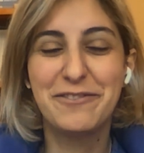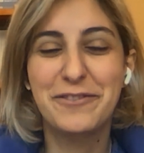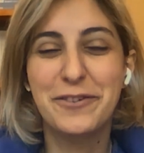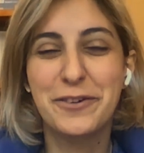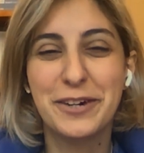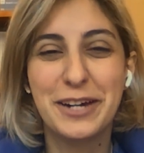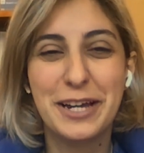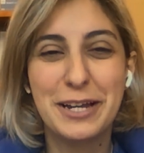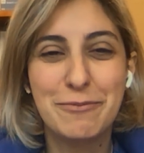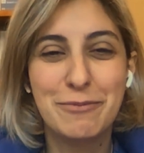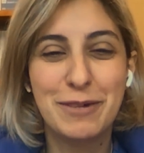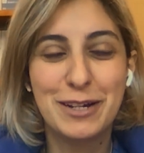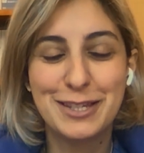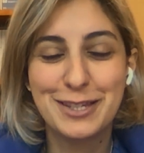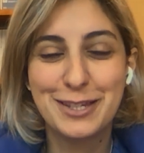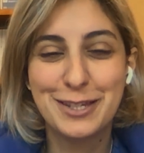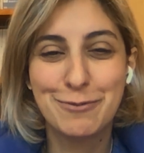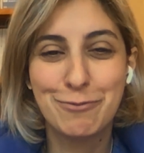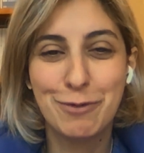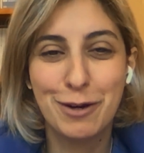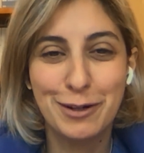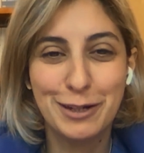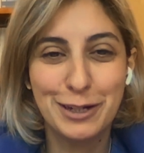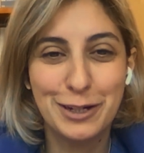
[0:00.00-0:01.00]
forehead
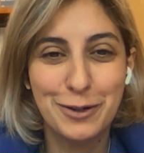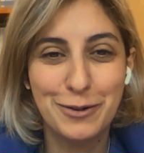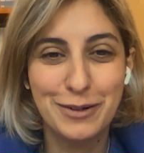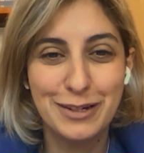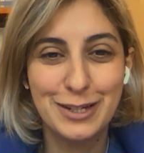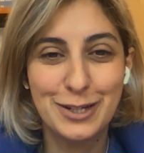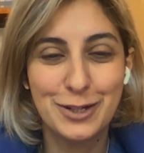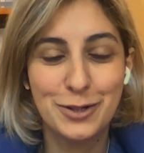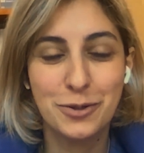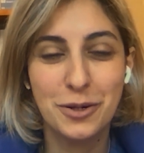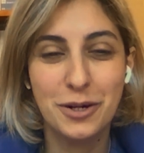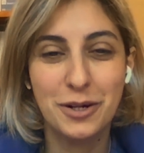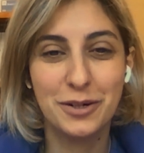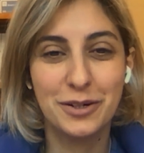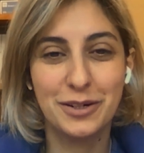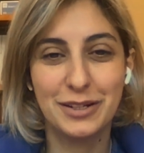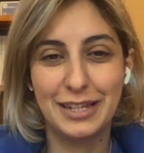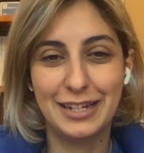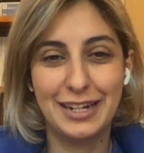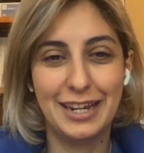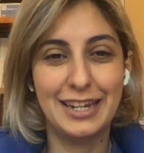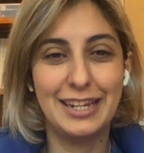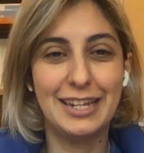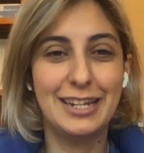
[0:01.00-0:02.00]
muscles probably going stronger
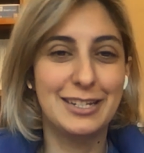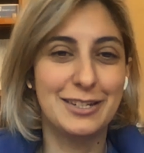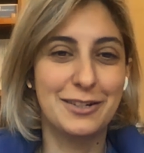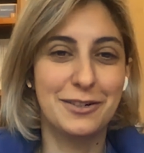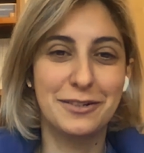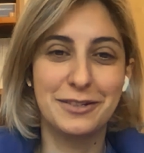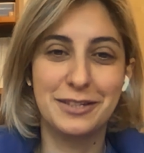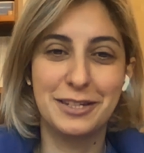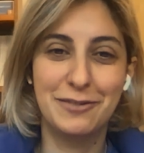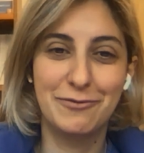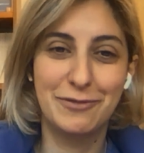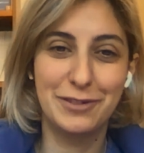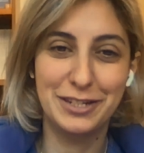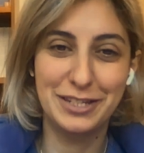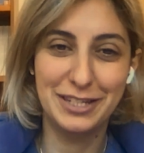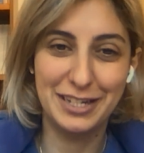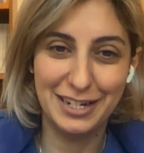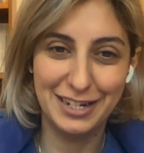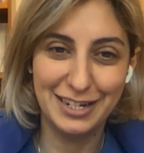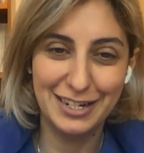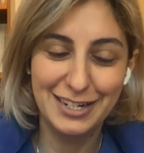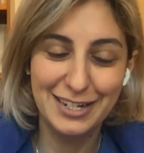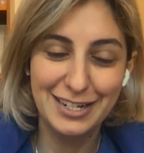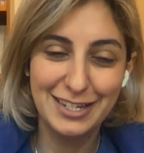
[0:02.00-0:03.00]
than any adult even
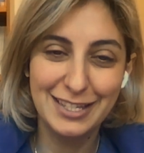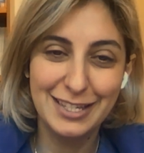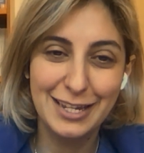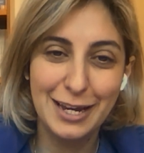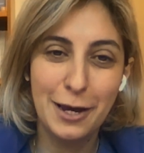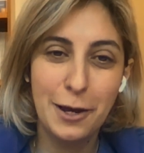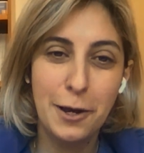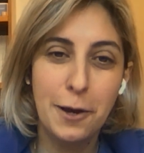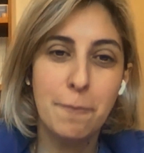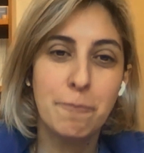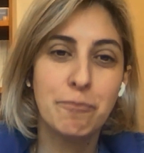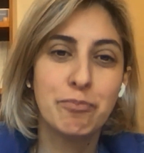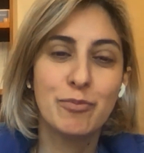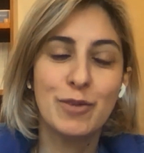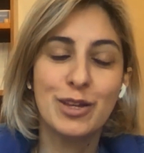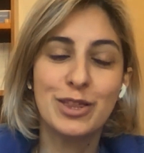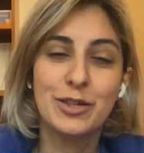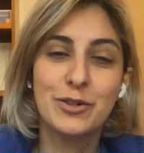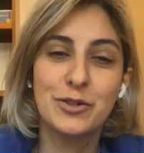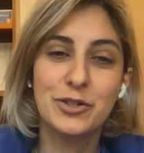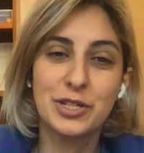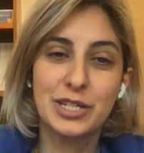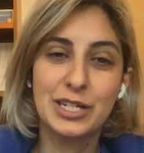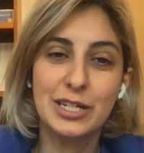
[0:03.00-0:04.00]
does. But
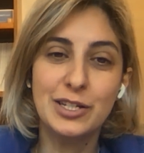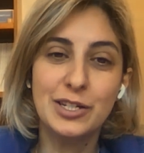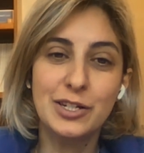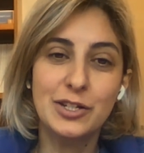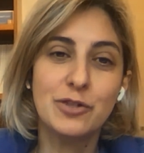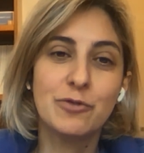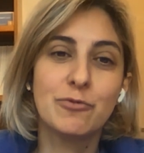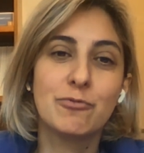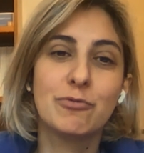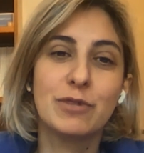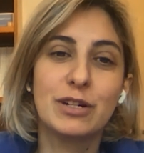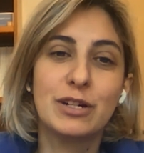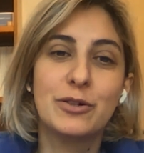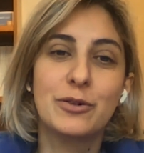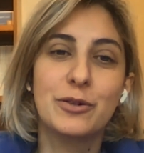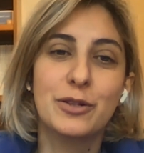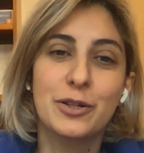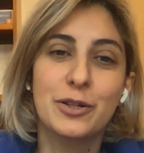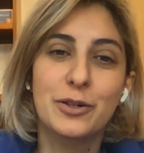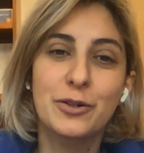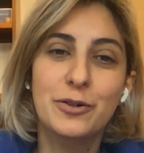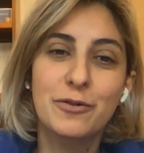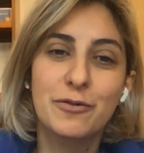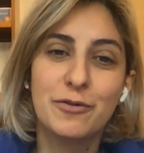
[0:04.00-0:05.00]
their skin doesn't
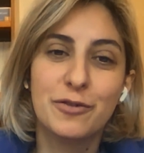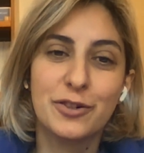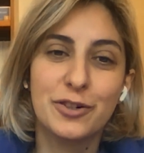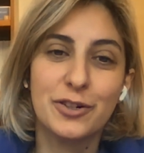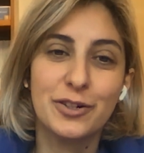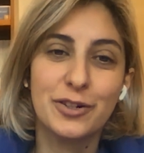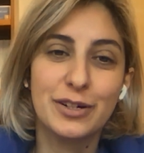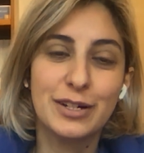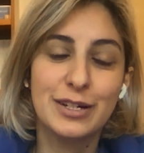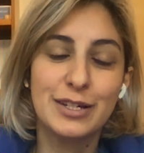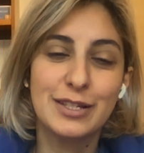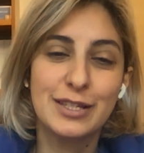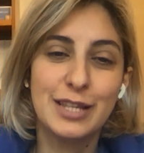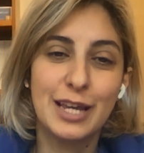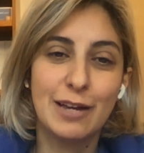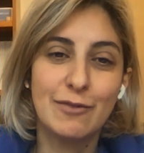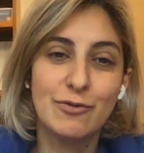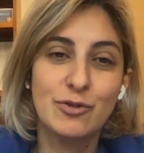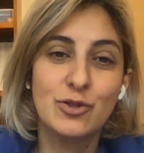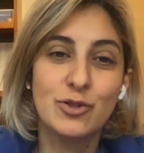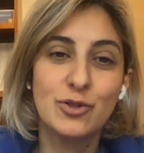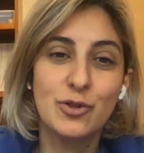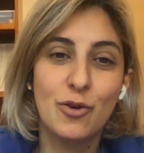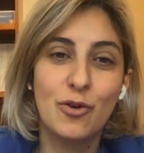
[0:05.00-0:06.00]
wrinkle over because they have
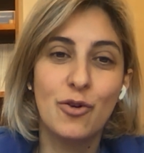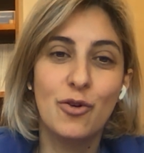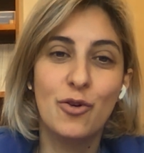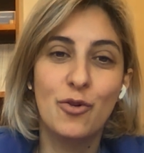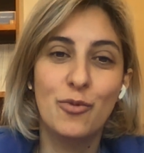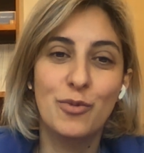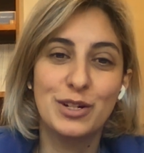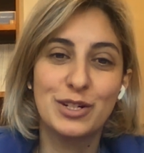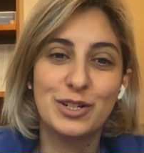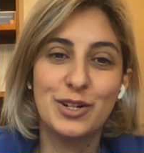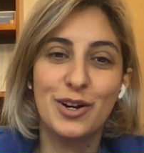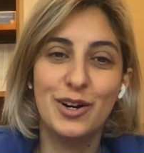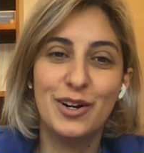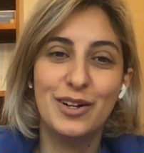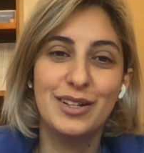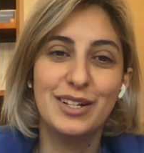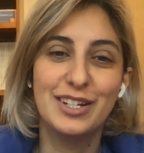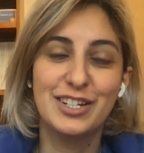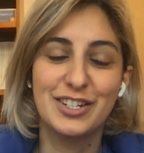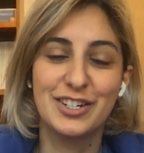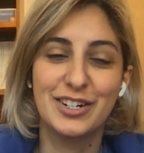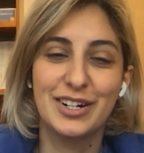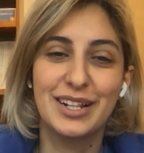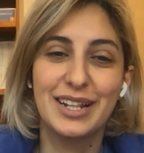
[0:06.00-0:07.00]
so much
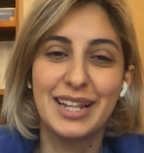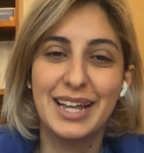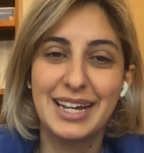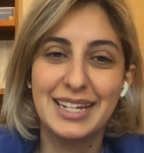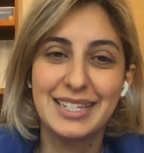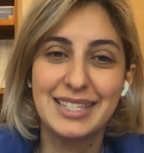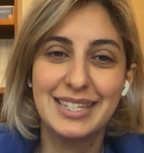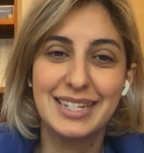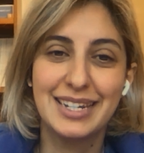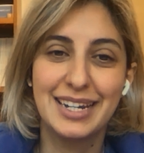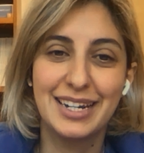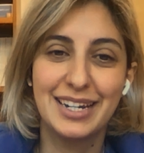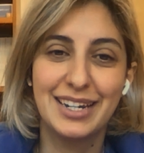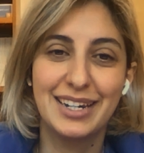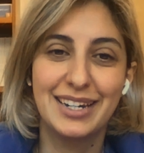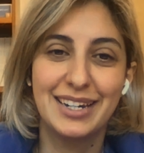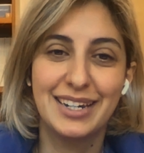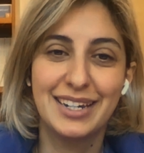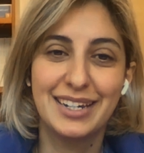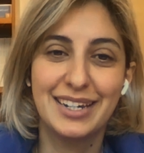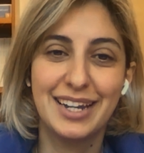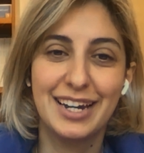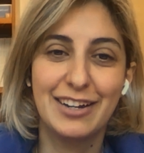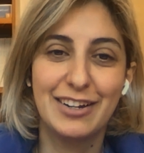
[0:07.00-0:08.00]
collagen and elastin and
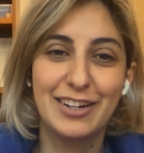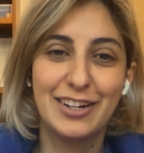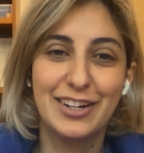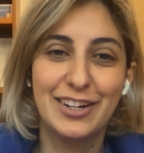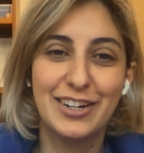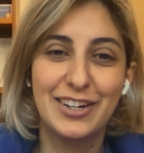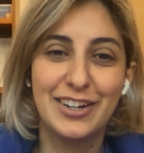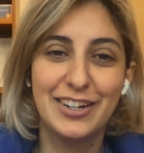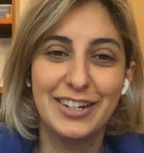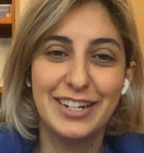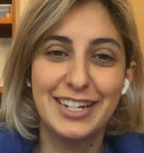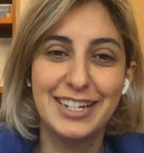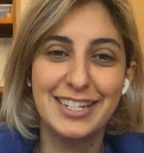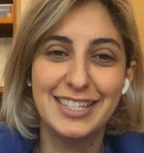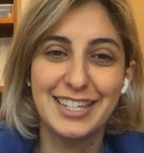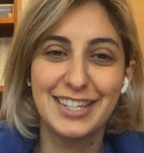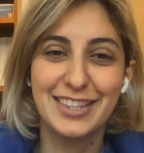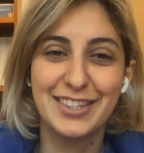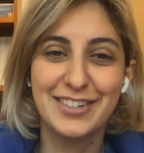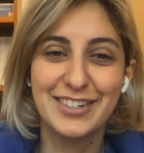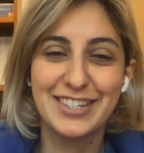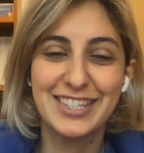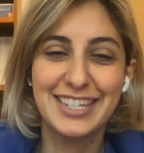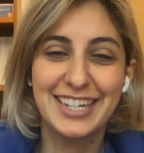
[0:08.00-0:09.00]
kind of goodies in
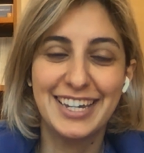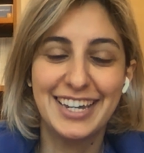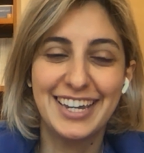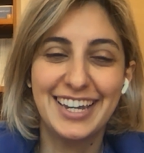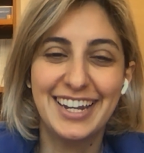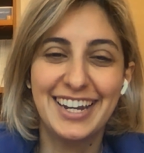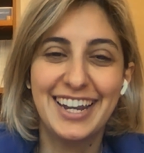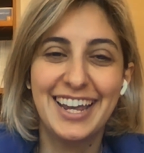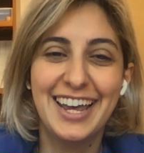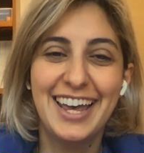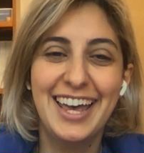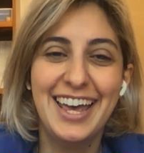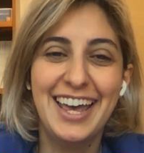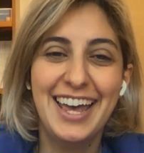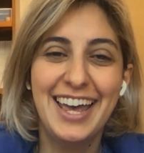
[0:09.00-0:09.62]
their skin.